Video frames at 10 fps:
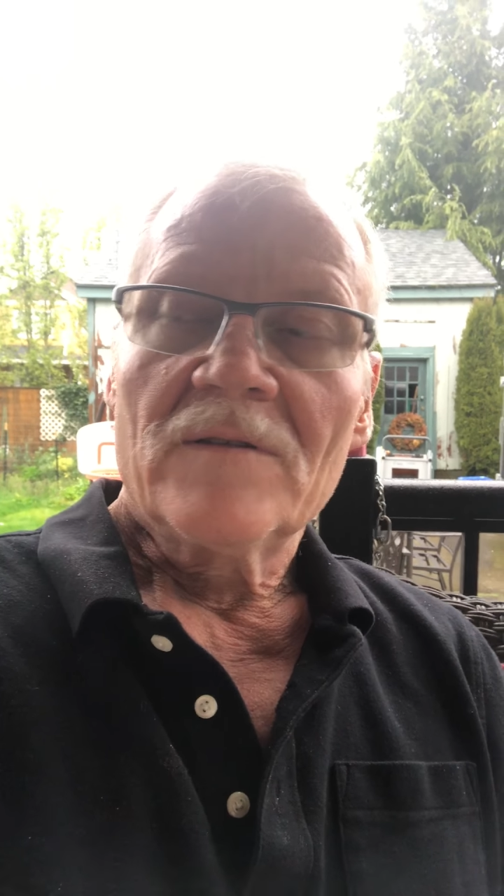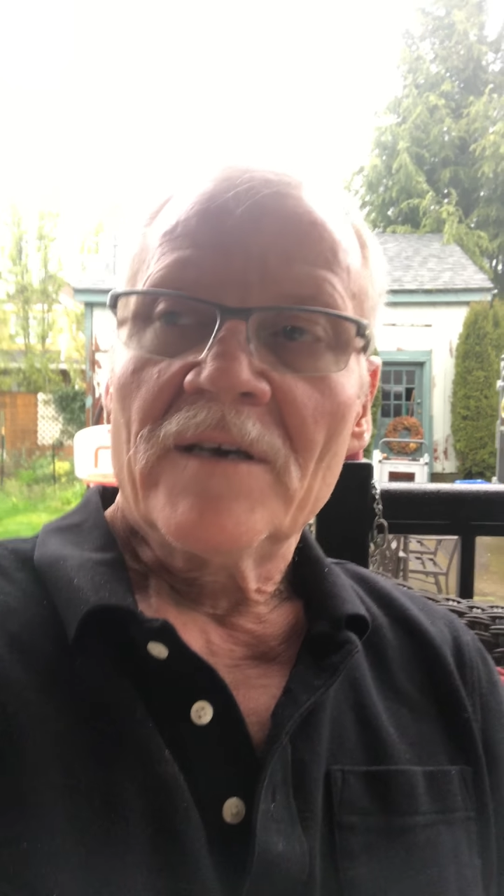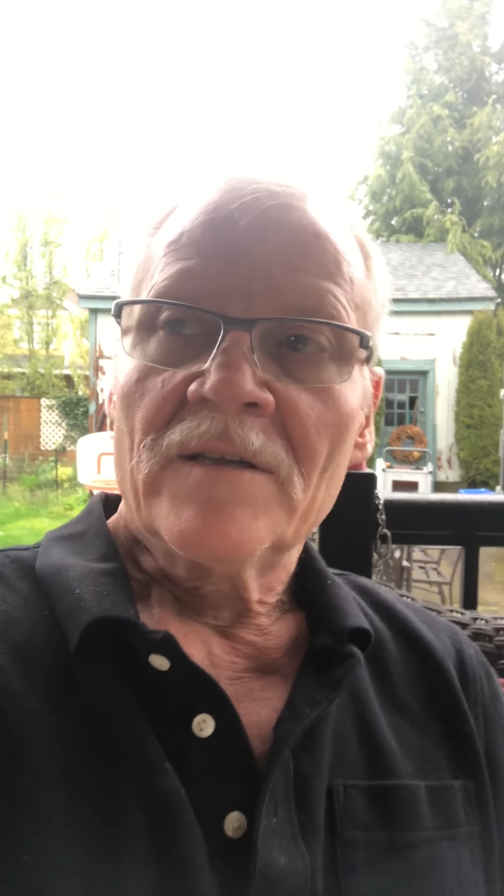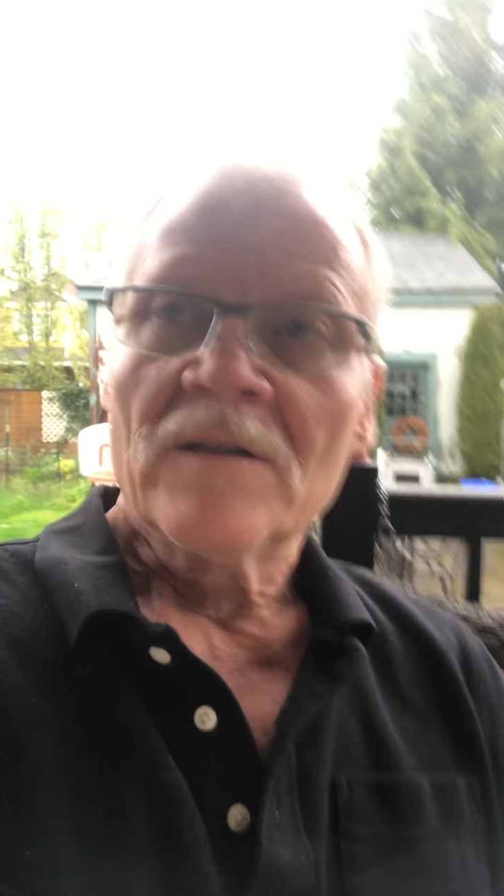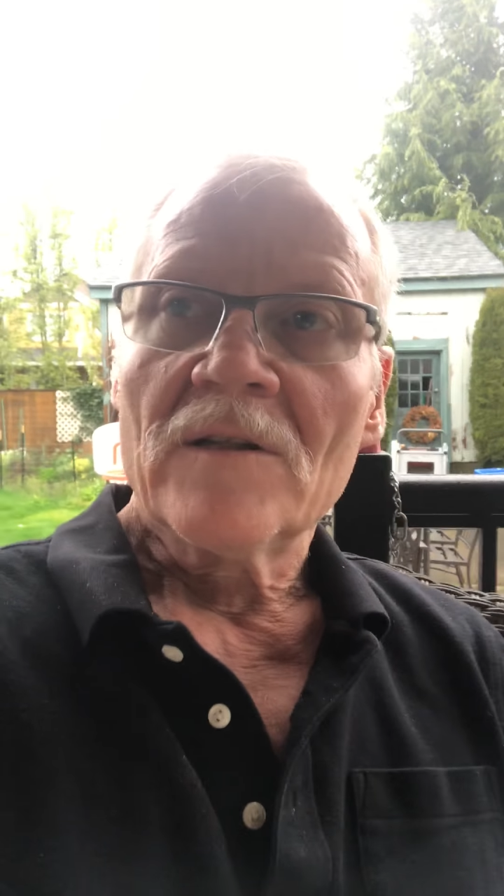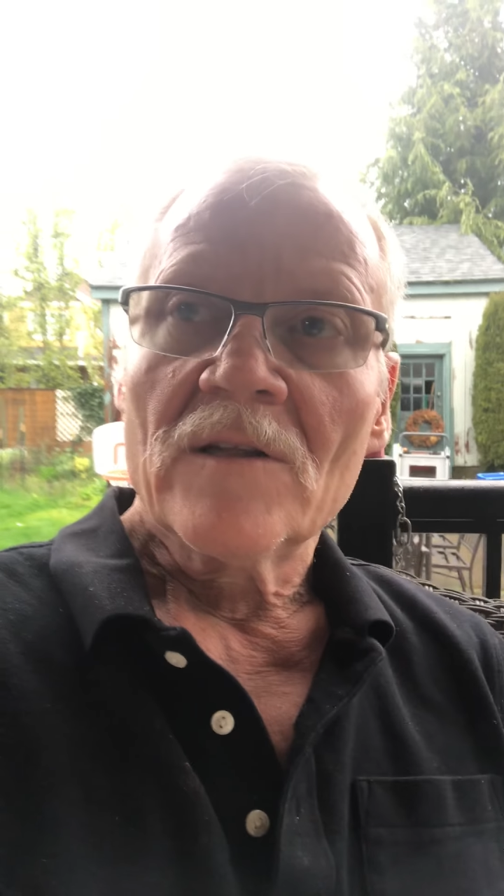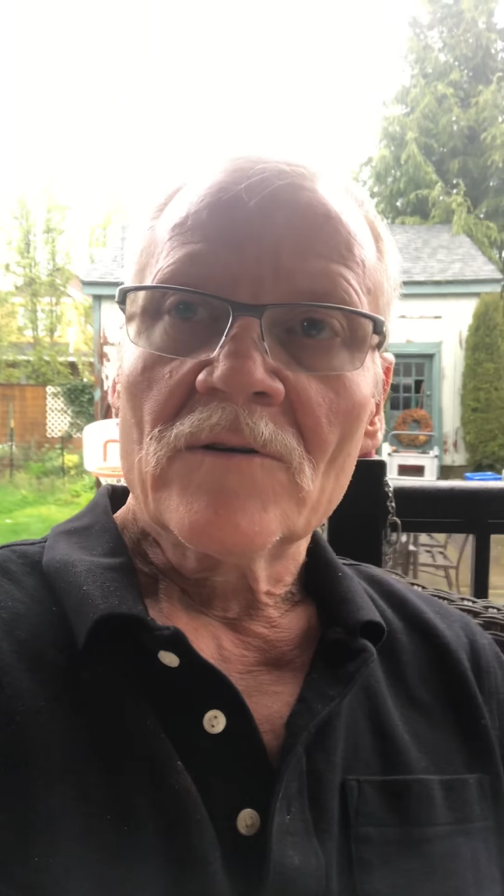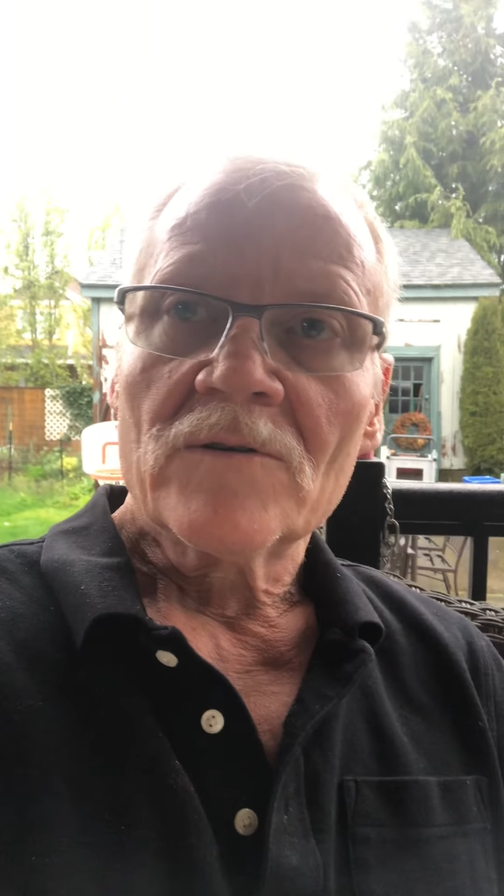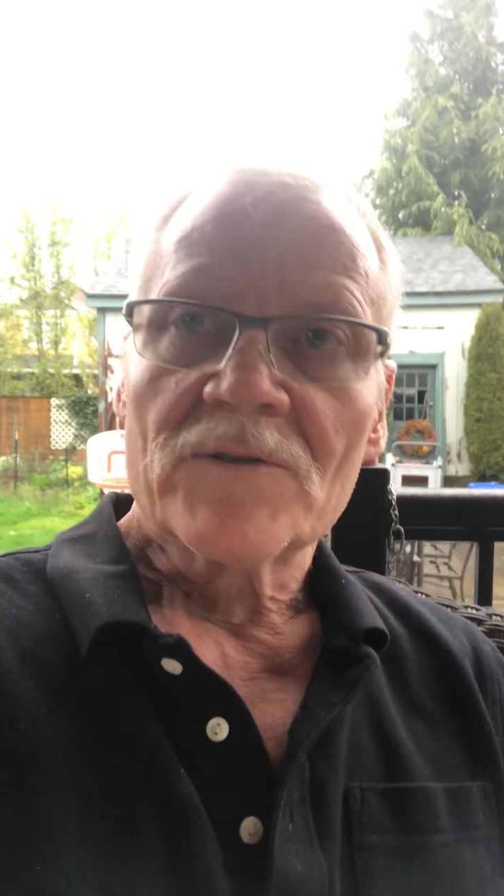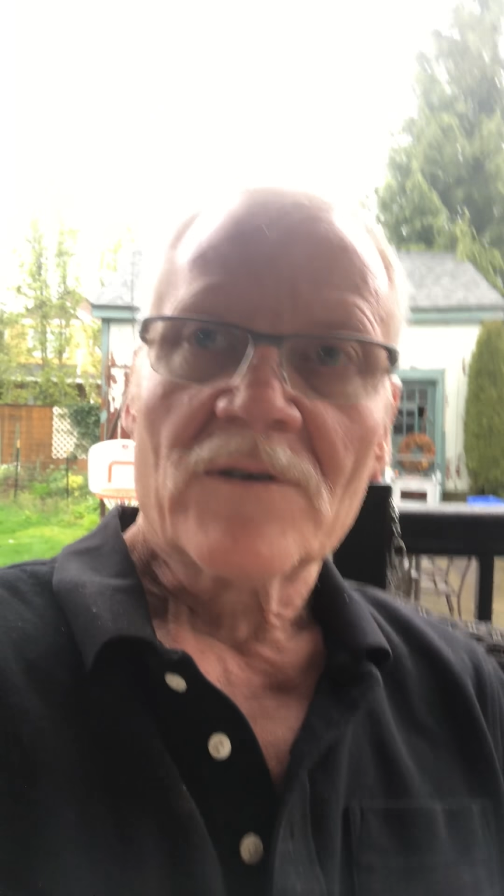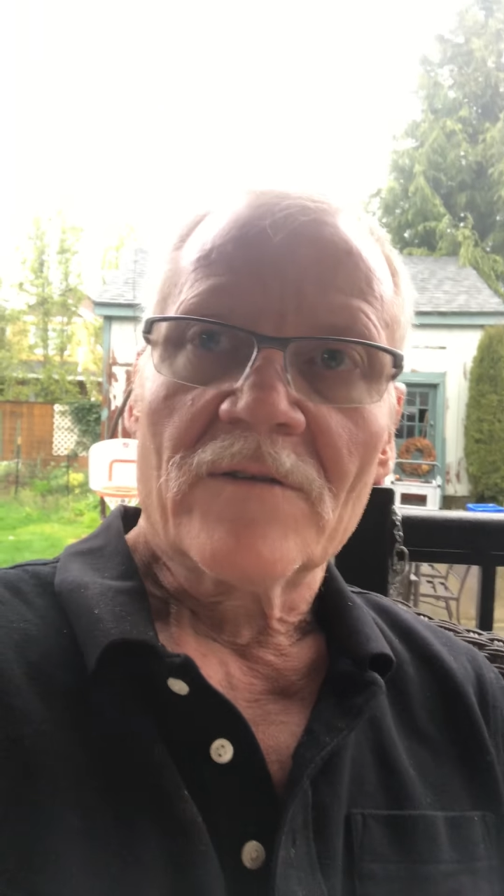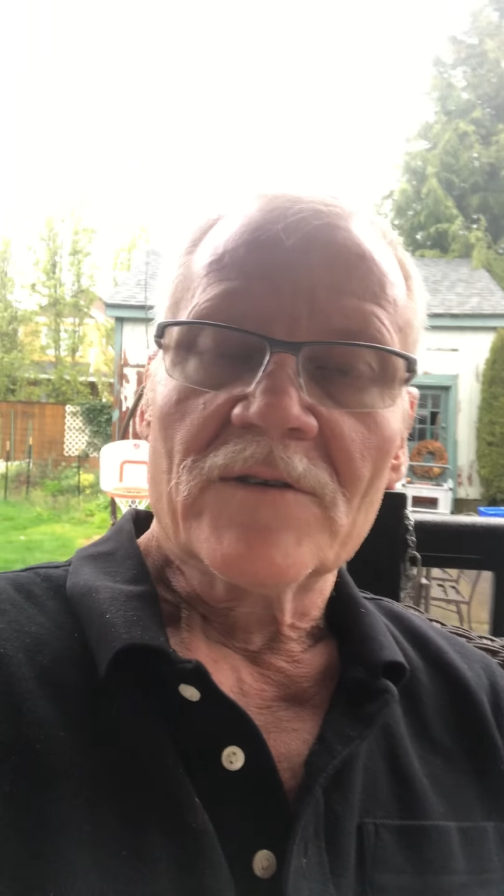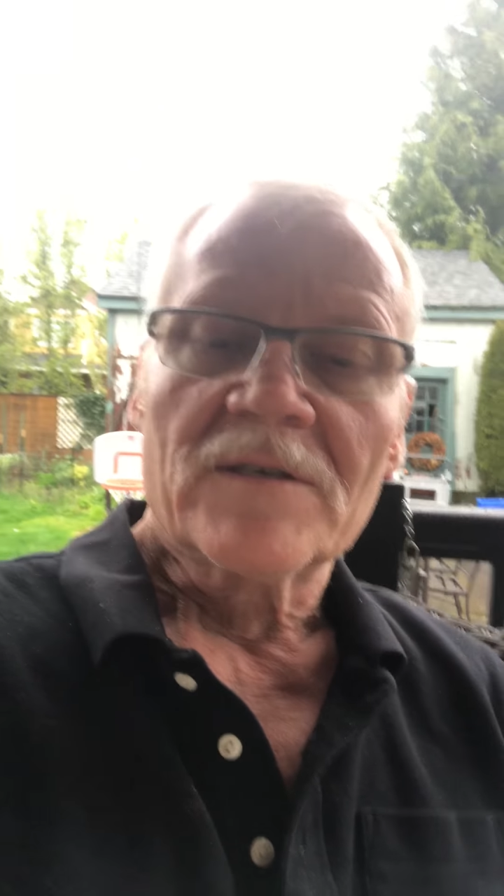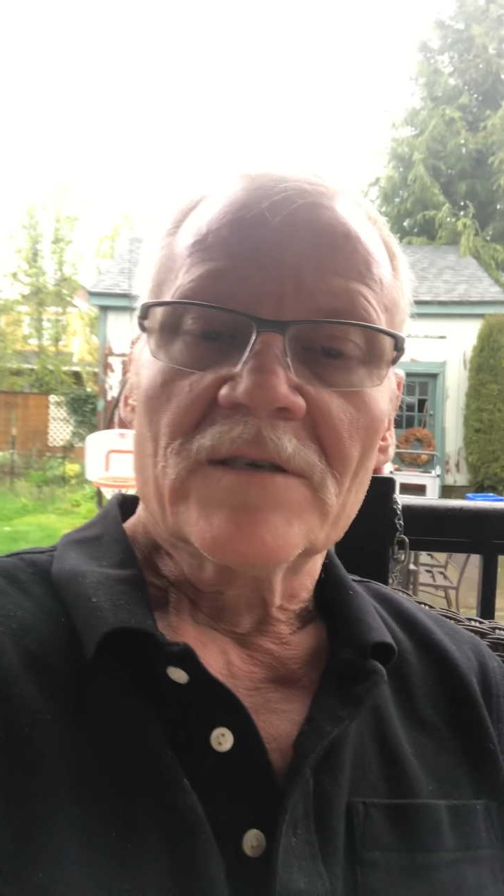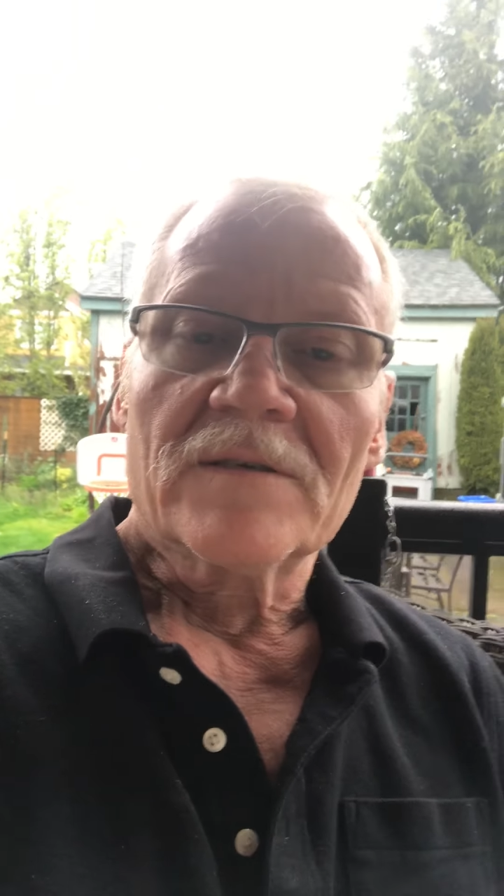then local
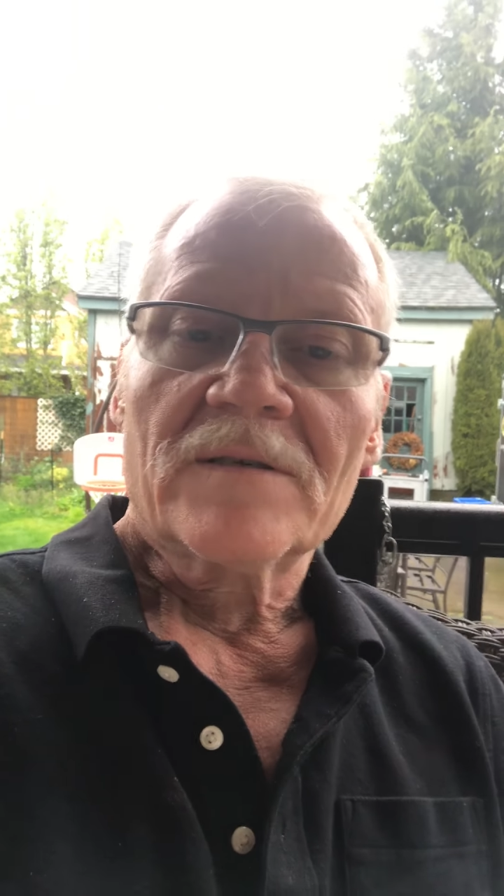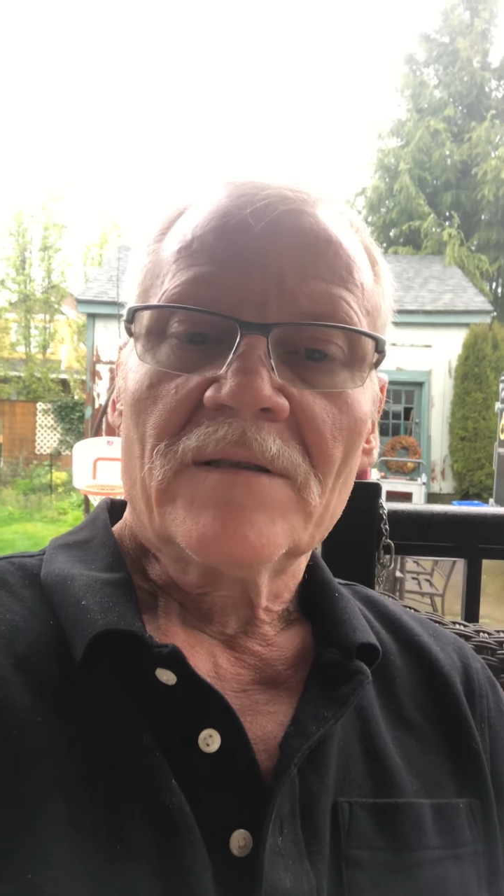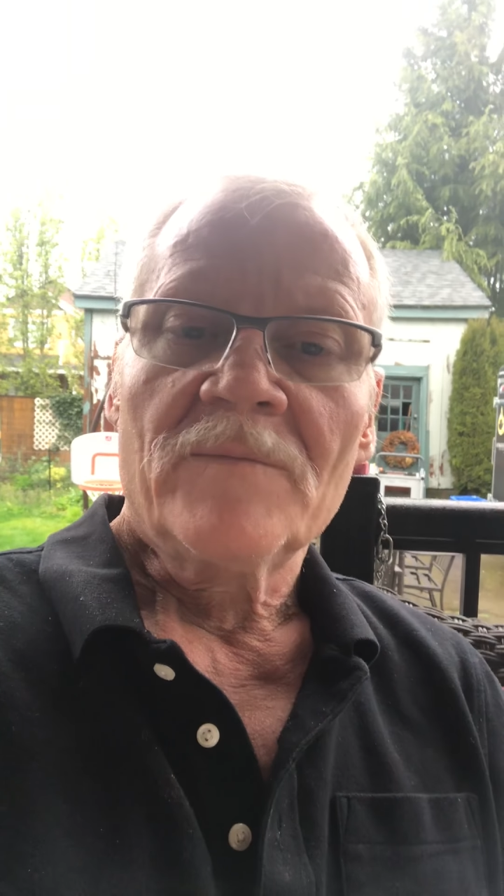services.